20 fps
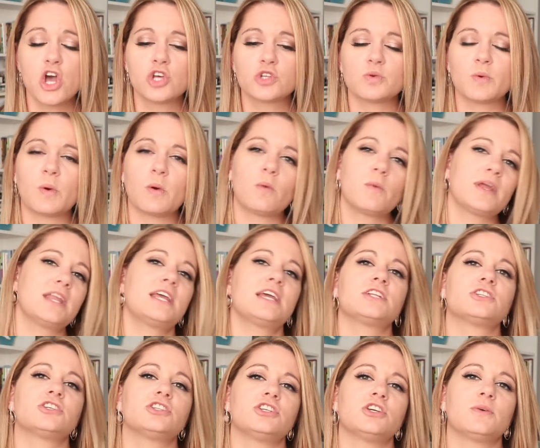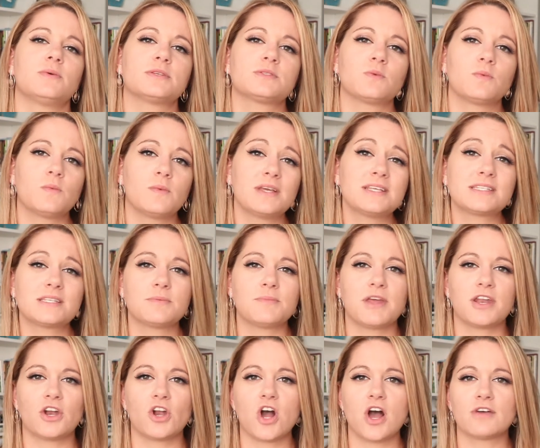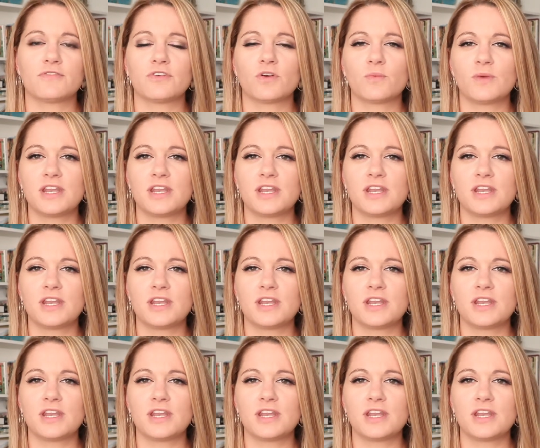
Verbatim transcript: So what we need to do is when we submit an offer,